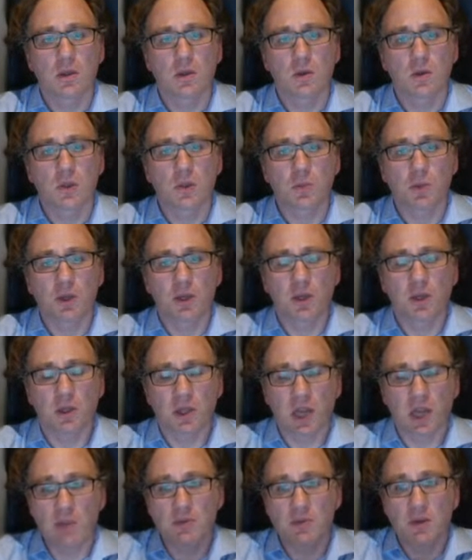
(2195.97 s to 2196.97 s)
special
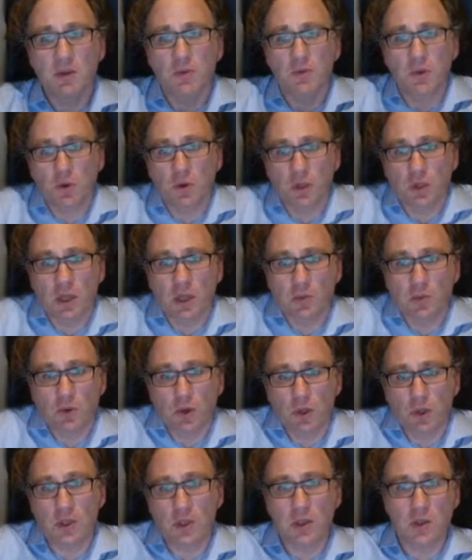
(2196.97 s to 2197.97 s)
types of neural
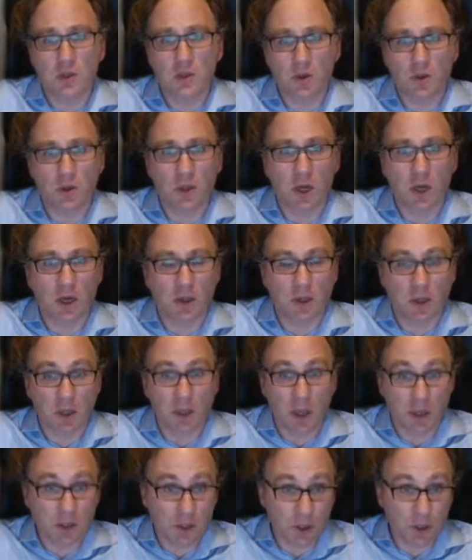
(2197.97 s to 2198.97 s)
networks, certain
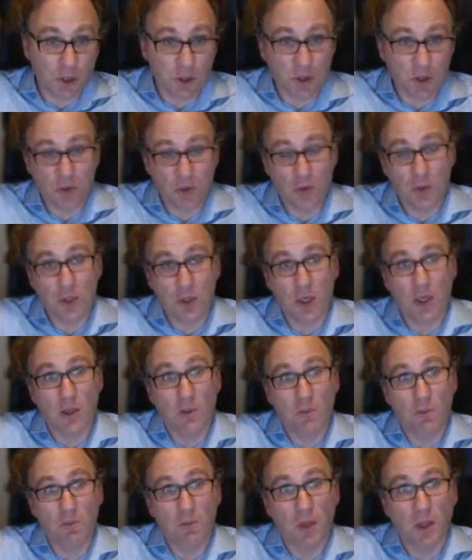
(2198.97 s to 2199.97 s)
architectures, so to
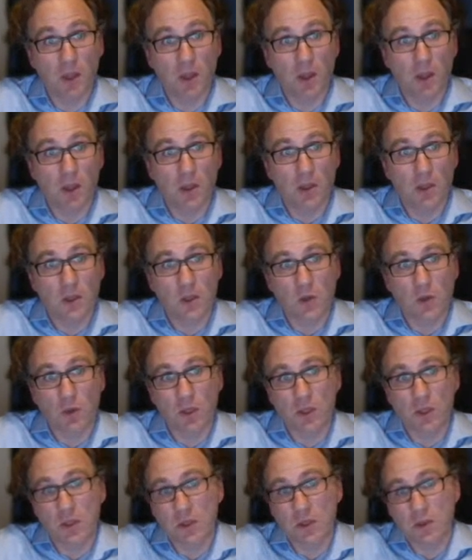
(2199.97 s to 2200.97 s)
say. So
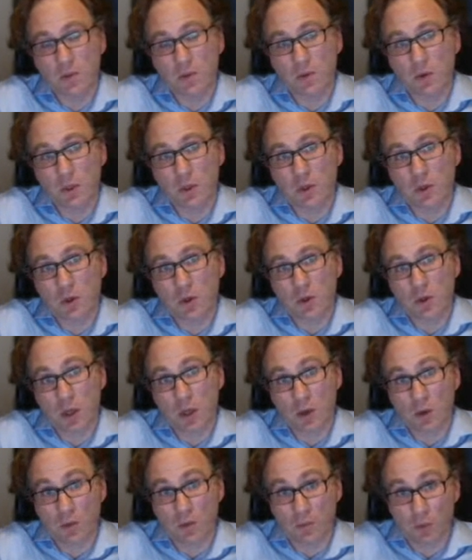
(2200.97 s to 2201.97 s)
one is what's called
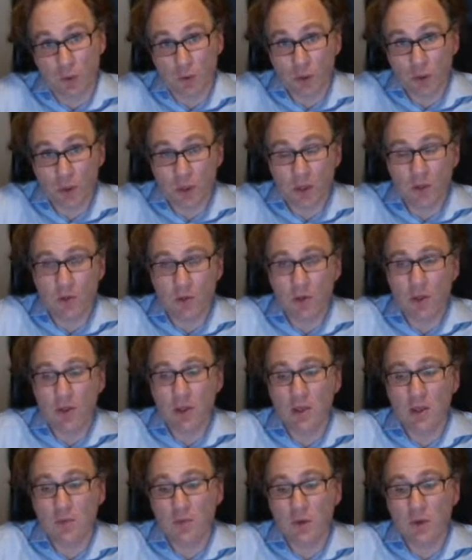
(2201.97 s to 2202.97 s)
a convolutional neural
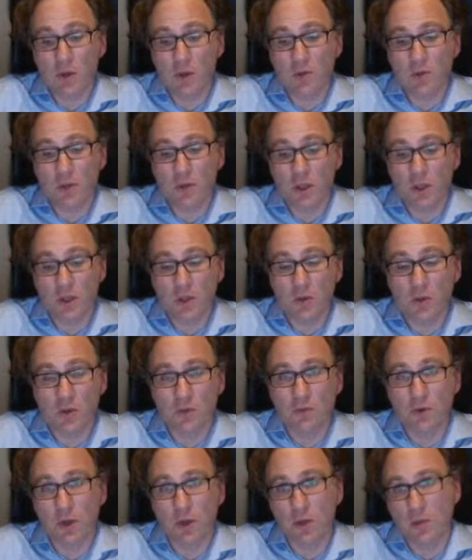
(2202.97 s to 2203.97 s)
network, which is used
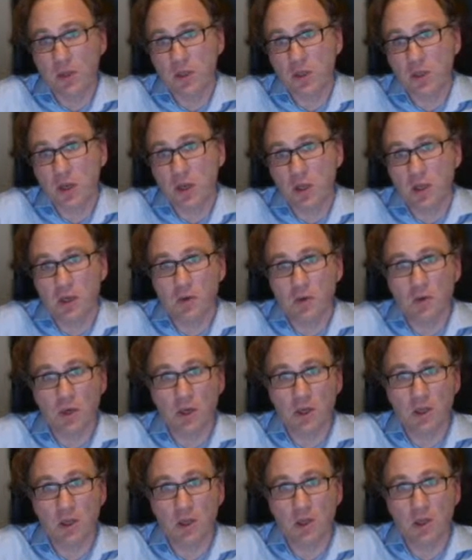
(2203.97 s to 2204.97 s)
for image data quite
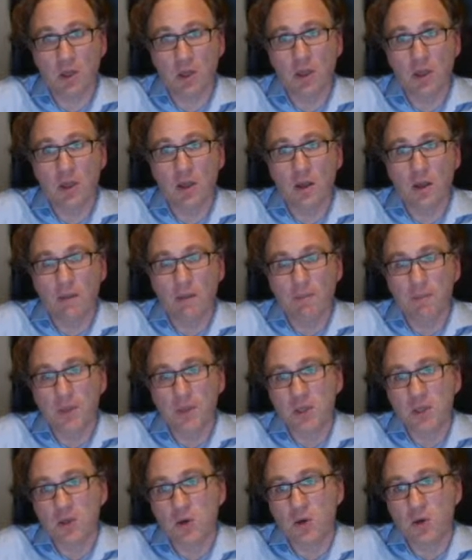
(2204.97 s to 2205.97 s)
a lot.
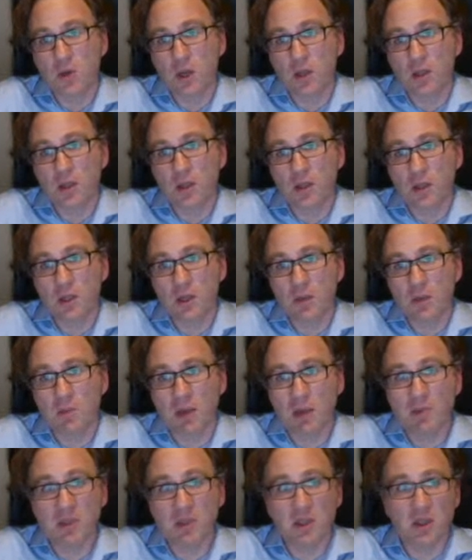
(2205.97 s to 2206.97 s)
So, and the linear
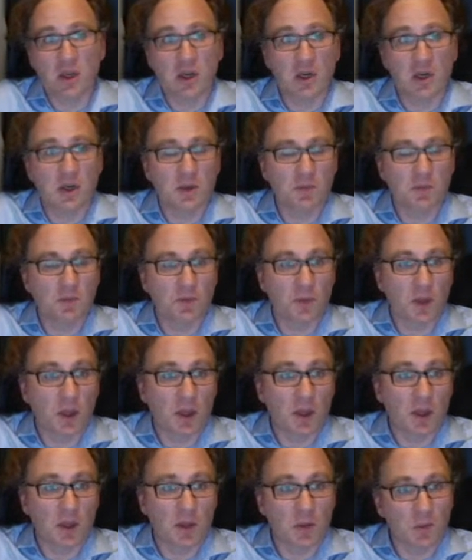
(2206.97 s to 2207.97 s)
maps there
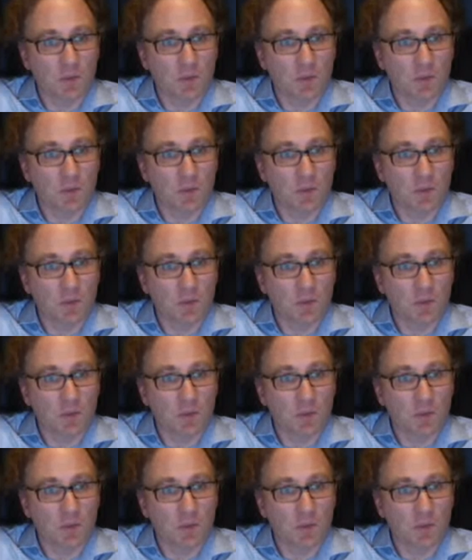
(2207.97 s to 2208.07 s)
in